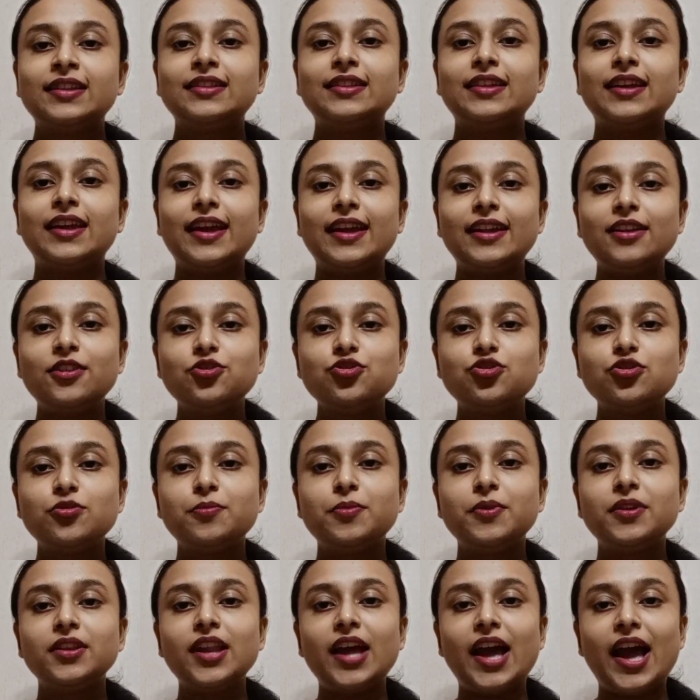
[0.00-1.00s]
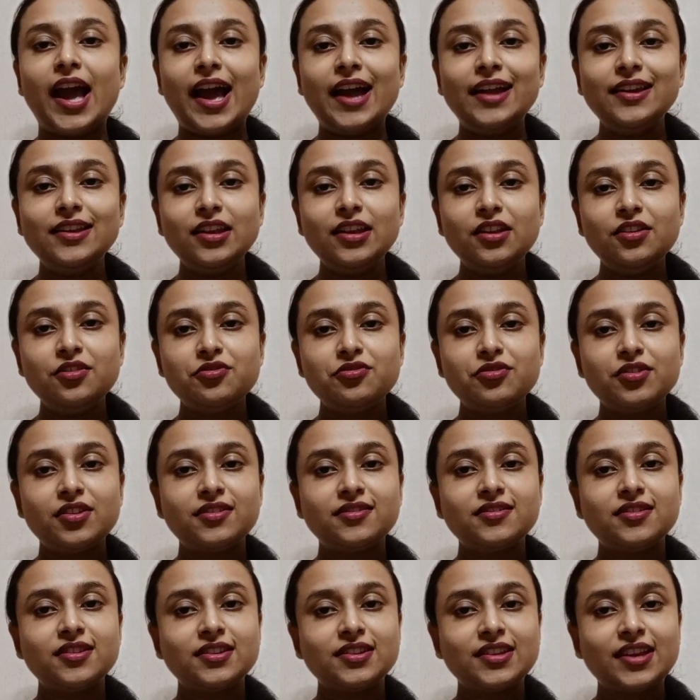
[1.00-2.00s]
The eligible and
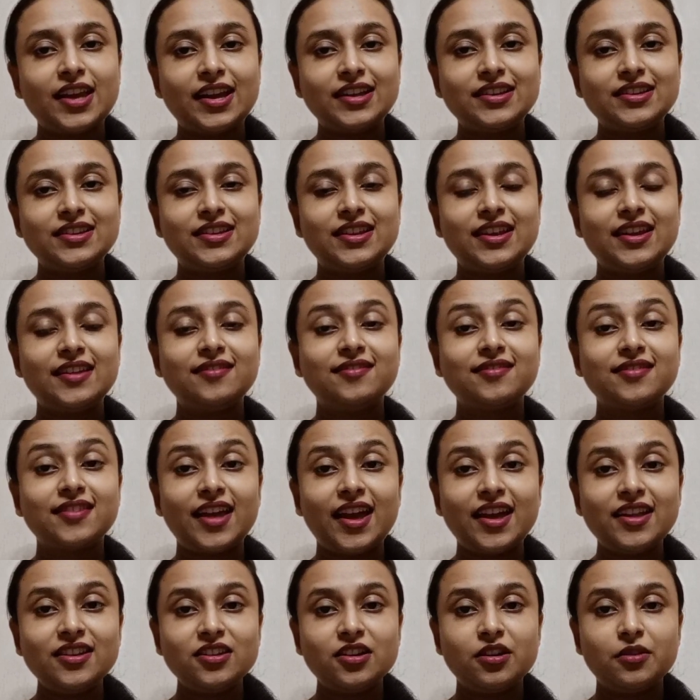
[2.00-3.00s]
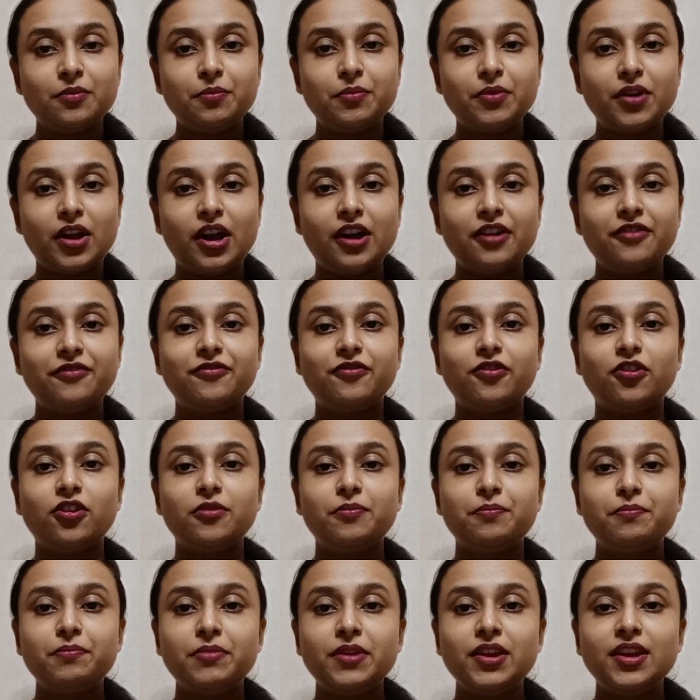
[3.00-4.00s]
interested candidates can apply
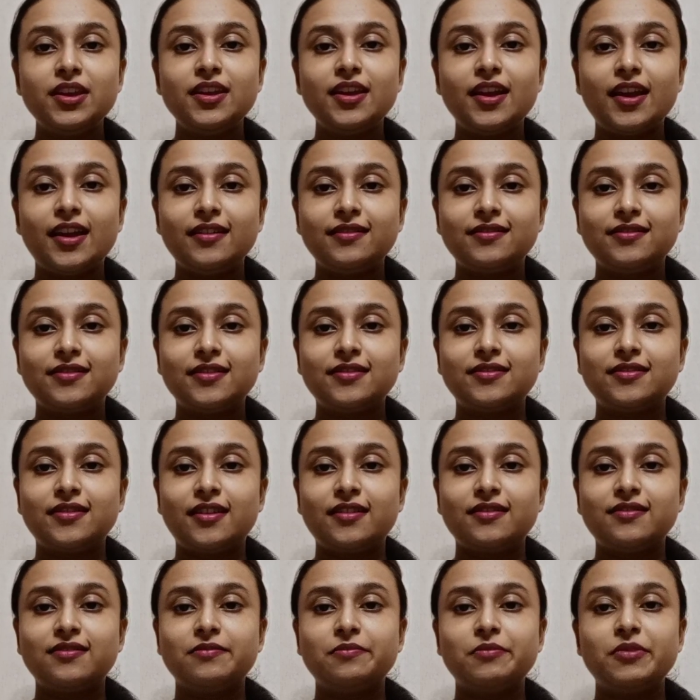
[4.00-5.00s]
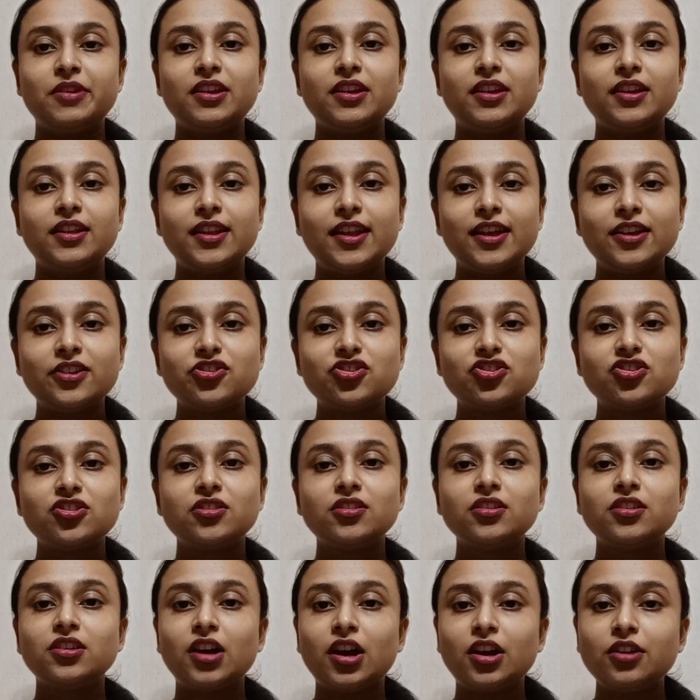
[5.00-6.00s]
for PSSSB
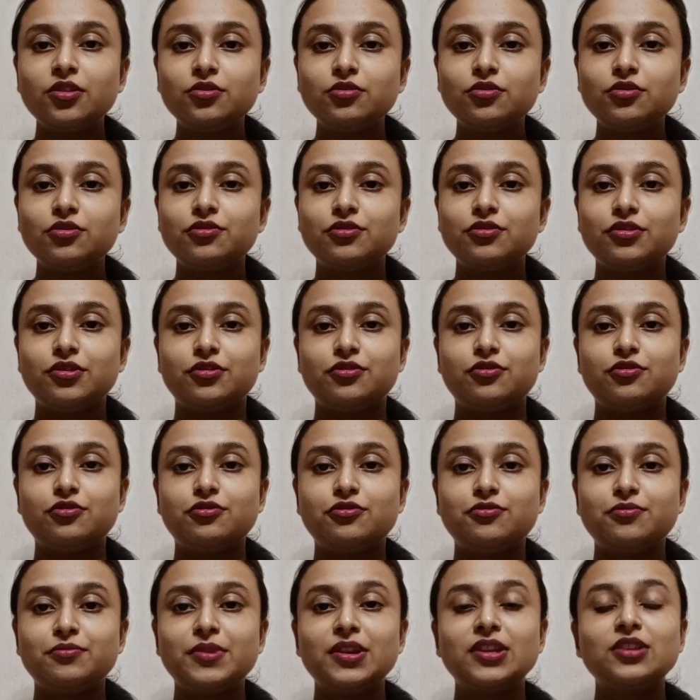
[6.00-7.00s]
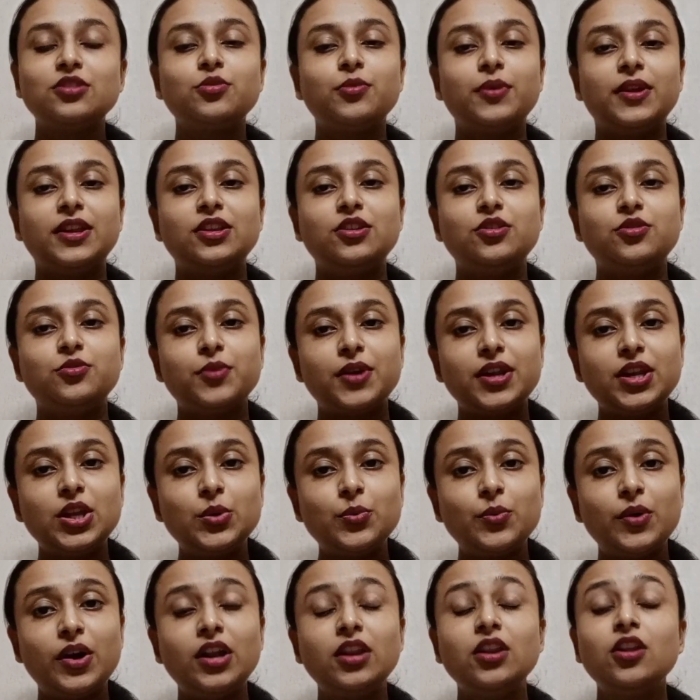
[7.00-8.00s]
Election Kanungo Recruitment
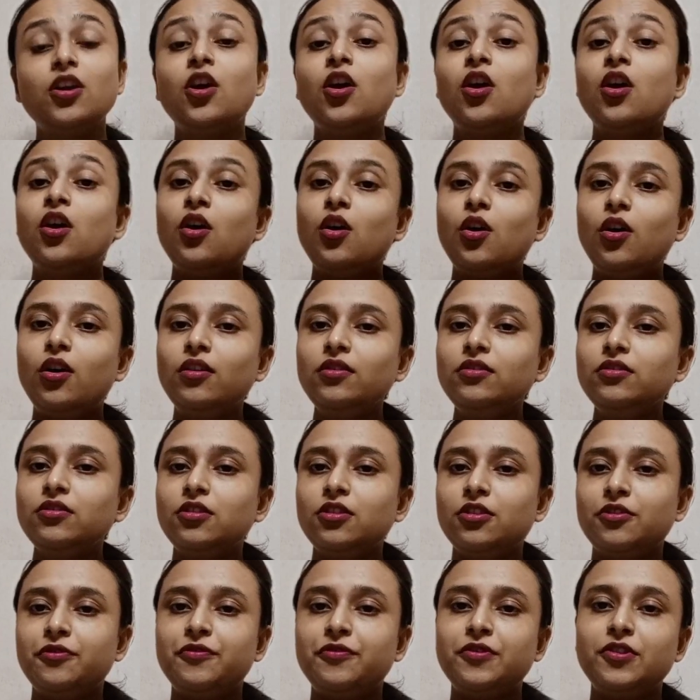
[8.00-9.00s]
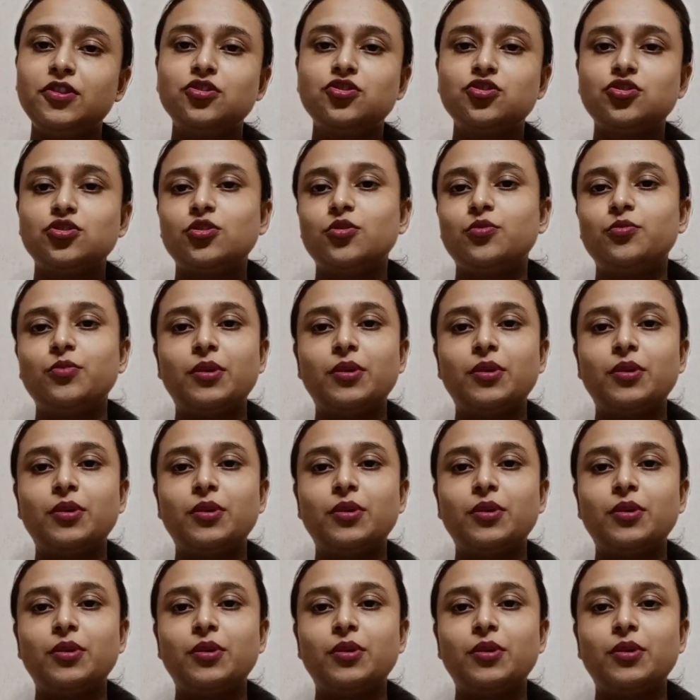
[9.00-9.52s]
2021 on the official